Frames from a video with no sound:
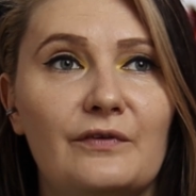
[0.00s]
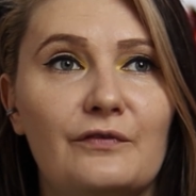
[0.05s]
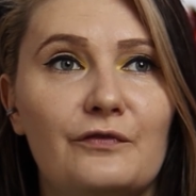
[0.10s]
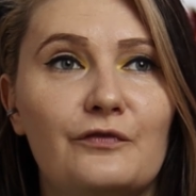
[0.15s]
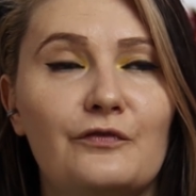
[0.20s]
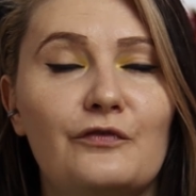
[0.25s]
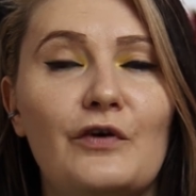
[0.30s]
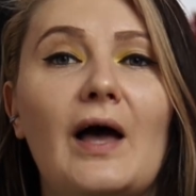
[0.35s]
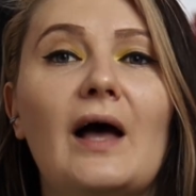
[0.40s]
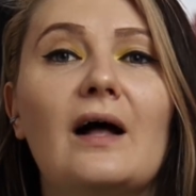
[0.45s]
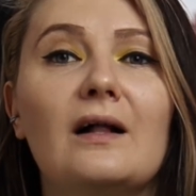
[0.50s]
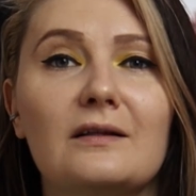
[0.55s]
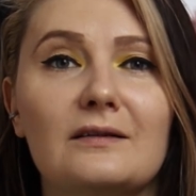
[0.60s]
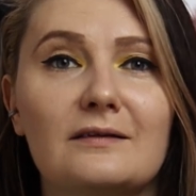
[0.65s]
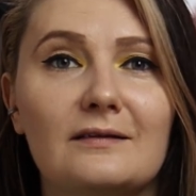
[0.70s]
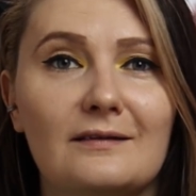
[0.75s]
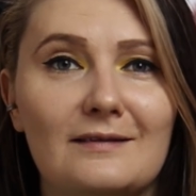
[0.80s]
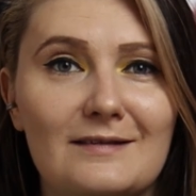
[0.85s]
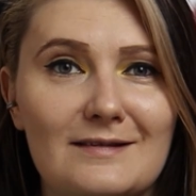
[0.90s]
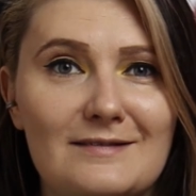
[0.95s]

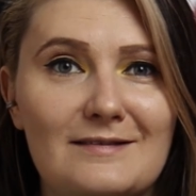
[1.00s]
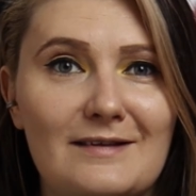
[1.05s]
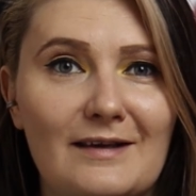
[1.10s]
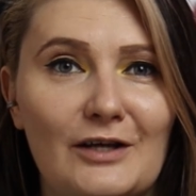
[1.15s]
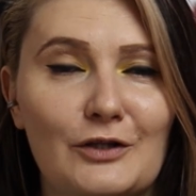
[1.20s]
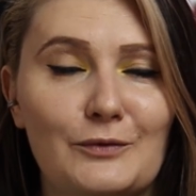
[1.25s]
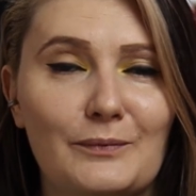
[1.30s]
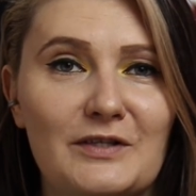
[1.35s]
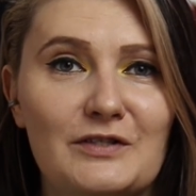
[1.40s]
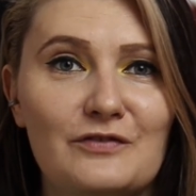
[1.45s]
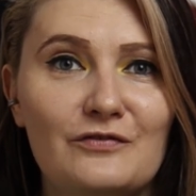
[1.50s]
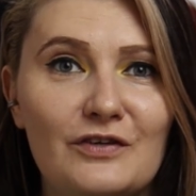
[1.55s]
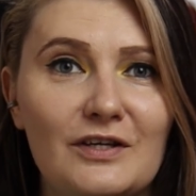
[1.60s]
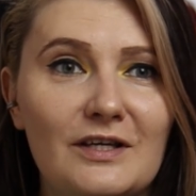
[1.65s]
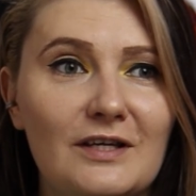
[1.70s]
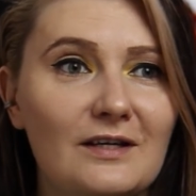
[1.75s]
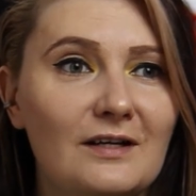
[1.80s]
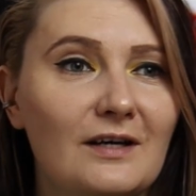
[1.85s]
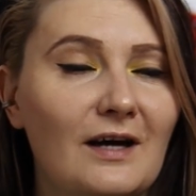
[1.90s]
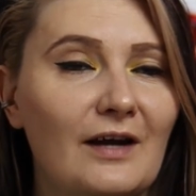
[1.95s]
felt the
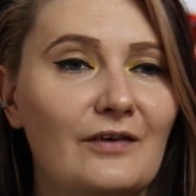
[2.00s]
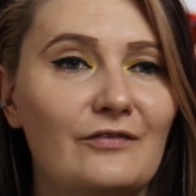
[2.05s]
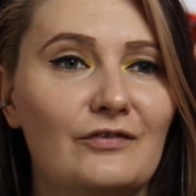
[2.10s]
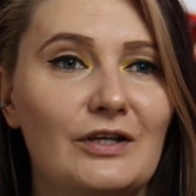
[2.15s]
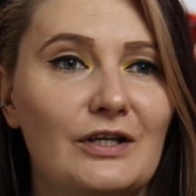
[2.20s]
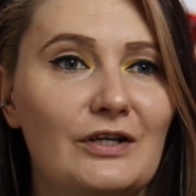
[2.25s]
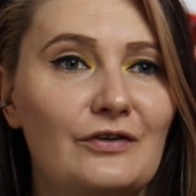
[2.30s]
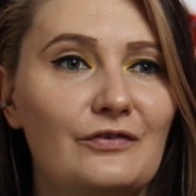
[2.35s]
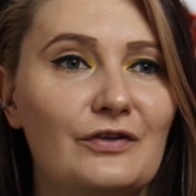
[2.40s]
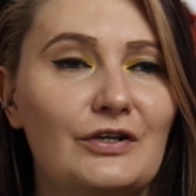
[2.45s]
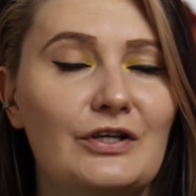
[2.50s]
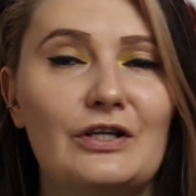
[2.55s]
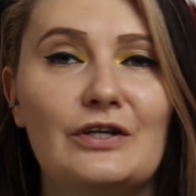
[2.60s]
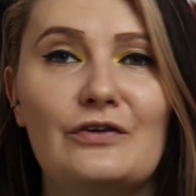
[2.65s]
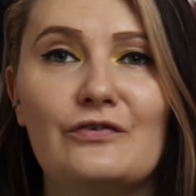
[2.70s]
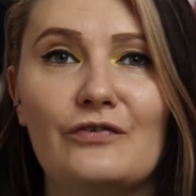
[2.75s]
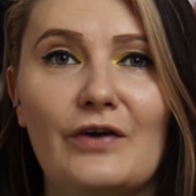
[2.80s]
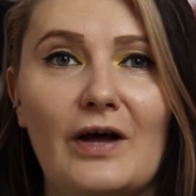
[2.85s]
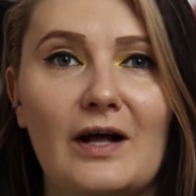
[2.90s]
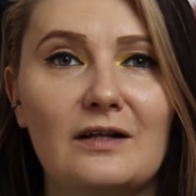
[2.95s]
atmosphere. I
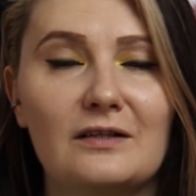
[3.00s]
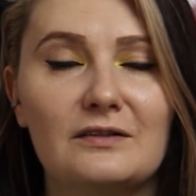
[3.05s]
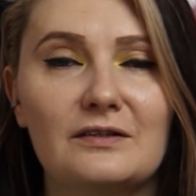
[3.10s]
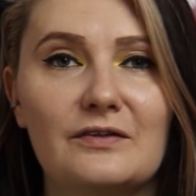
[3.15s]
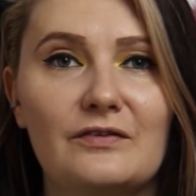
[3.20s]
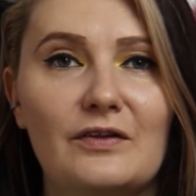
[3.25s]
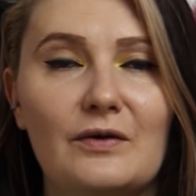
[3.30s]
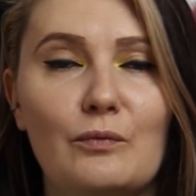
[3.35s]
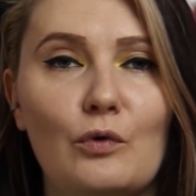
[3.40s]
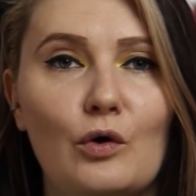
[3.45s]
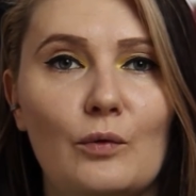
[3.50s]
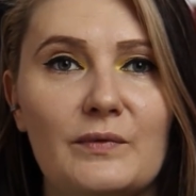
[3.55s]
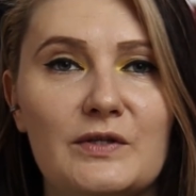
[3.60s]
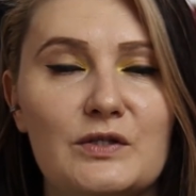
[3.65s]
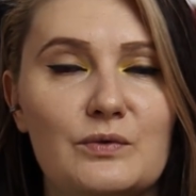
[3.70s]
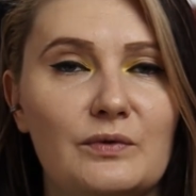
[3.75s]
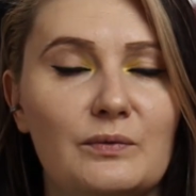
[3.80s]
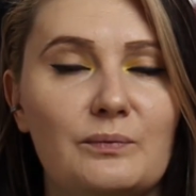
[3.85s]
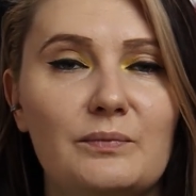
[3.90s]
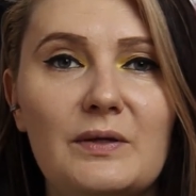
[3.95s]
really felt the
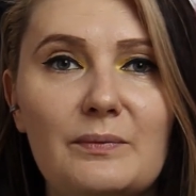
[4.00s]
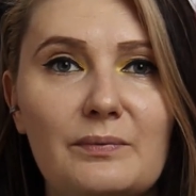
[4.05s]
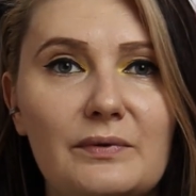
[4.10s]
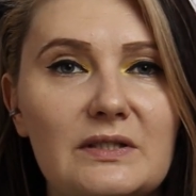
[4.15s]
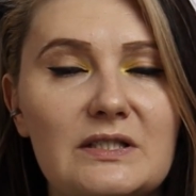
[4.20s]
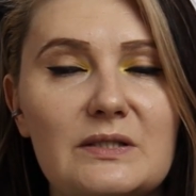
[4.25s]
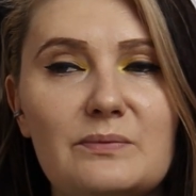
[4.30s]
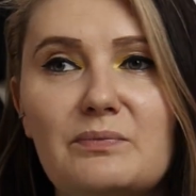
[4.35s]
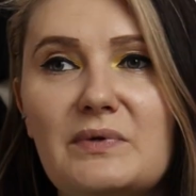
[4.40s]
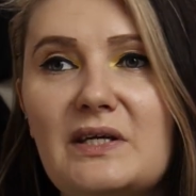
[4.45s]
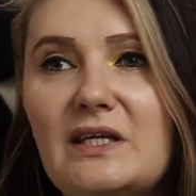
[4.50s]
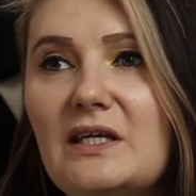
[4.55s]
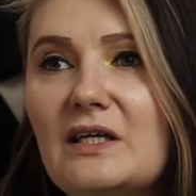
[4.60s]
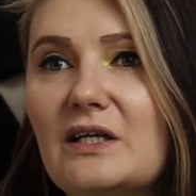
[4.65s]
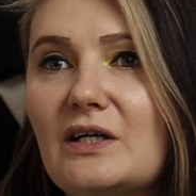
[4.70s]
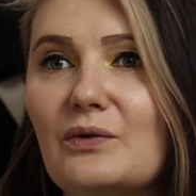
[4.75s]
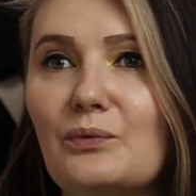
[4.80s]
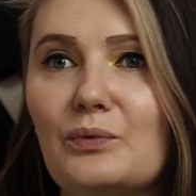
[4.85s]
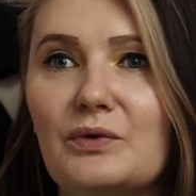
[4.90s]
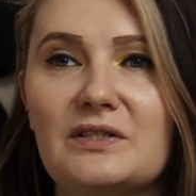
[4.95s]
moments when people
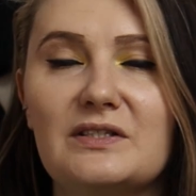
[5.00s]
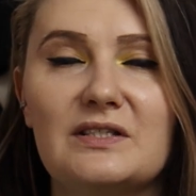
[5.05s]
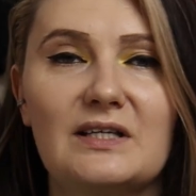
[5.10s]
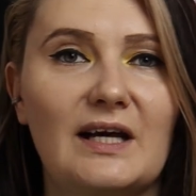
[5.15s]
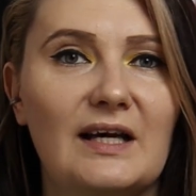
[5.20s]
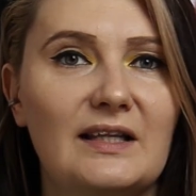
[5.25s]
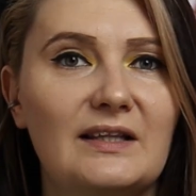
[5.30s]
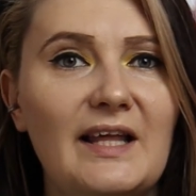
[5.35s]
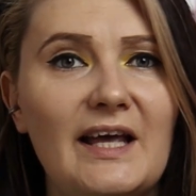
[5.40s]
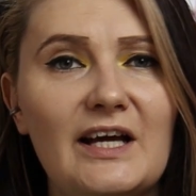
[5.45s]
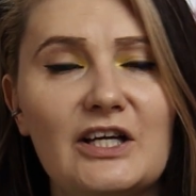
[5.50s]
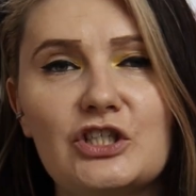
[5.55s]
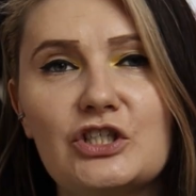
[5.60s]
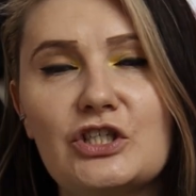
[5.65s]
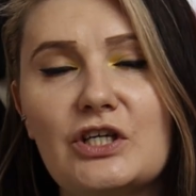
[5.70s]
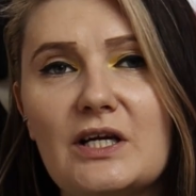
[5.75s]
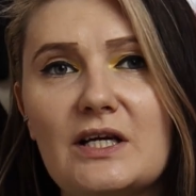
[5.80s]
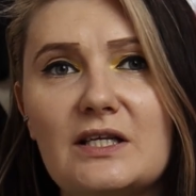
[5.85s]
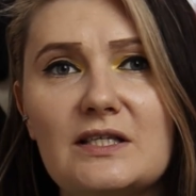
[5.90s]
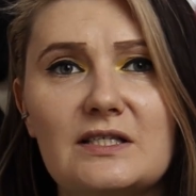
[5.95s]
speak, with the
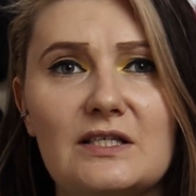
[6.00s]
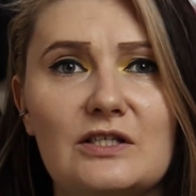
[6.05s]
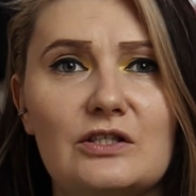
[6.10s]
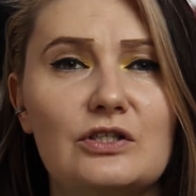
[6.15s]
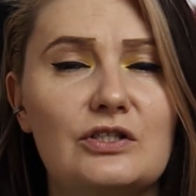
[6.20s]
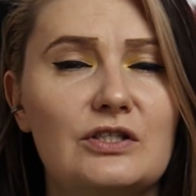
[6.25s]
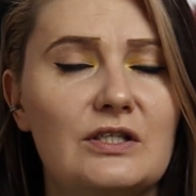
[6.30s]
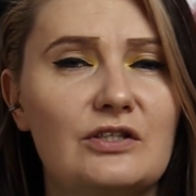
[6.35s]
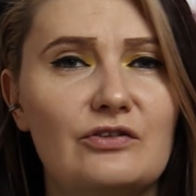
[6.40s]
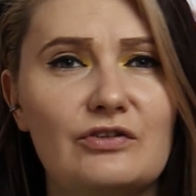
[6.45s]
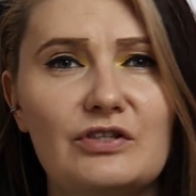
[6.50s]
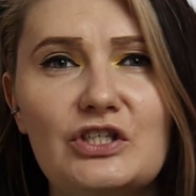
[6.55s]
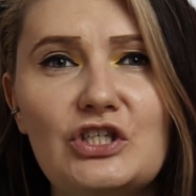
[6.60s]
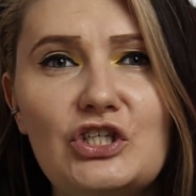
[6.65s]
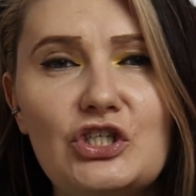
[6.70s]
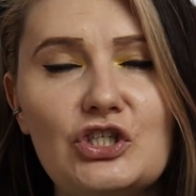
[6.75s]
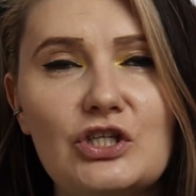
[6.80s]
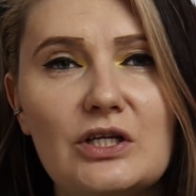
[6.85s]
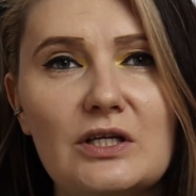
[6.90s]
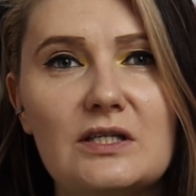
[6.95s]
connections, the
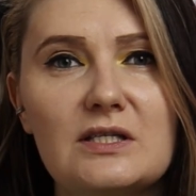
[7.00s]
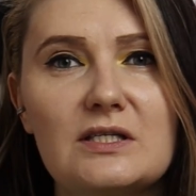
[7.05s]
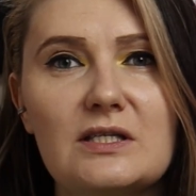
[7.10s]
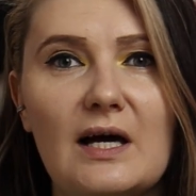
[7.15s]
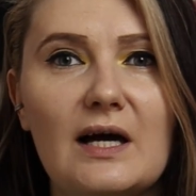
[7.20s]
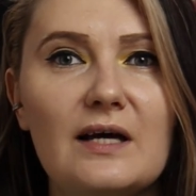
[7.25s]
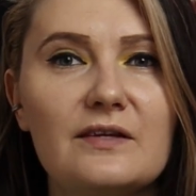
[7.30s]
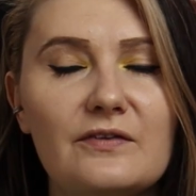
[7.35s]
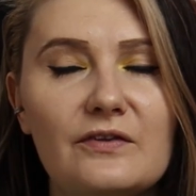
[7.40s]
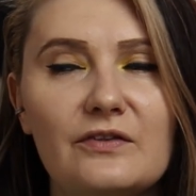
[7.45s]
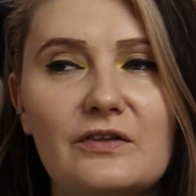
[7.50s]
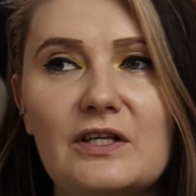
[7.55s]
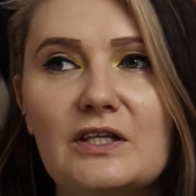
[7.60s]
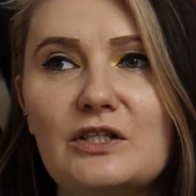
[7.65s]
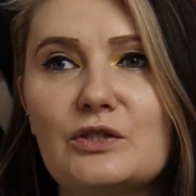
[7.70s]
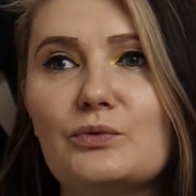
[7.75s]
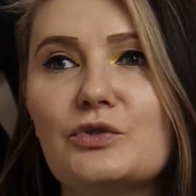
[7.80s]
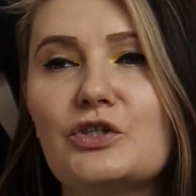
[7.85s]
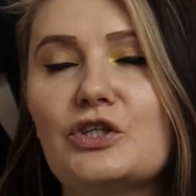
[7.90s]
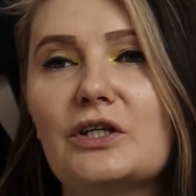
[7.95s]
traditions, other
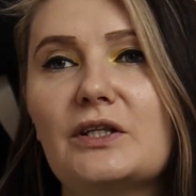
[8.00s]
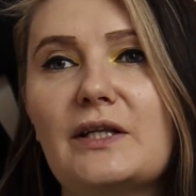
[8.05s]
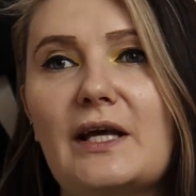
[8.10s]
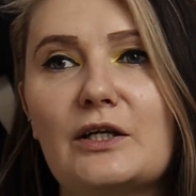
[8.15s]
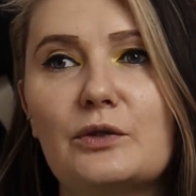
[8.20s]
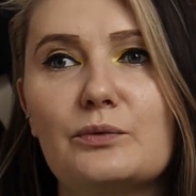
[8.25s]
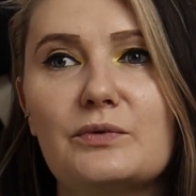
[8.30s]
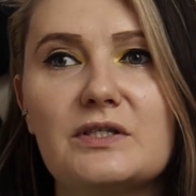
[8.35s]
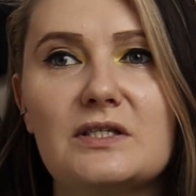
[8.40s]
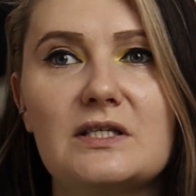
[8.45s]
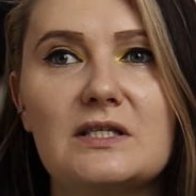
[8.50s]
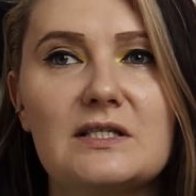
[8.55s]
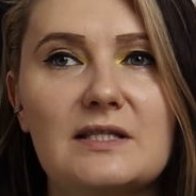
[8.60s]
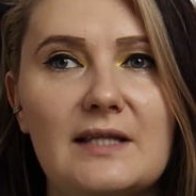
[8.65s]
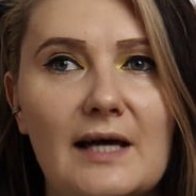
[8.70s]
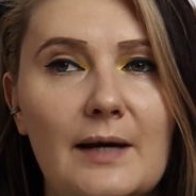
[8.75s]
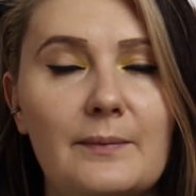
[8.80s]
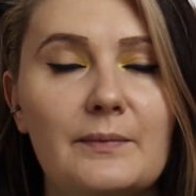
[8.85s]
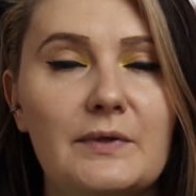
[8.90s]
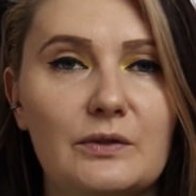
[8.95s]
things which connect with this
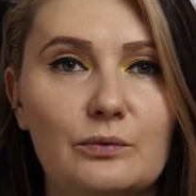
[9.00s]
time.